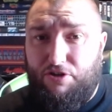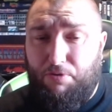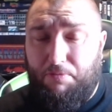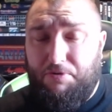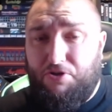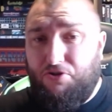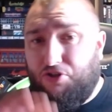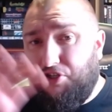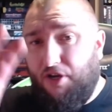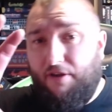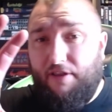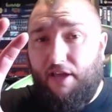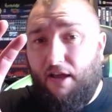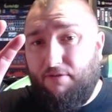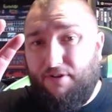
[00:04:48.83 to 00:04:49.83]
Do you want me to just show
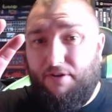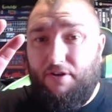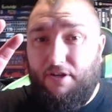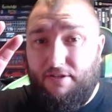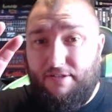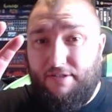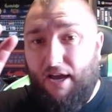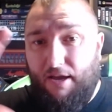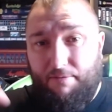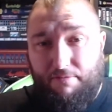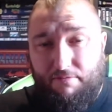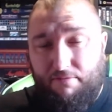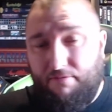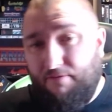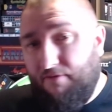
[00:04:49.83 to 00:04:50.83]
you the games? Go, here's game.
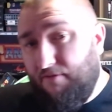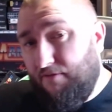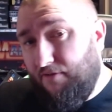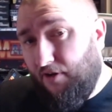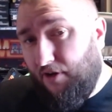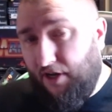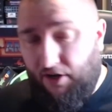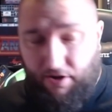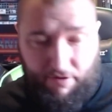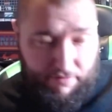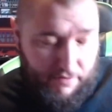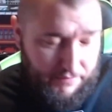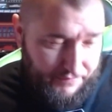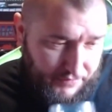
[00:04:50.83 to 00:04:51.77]
Fuck it off.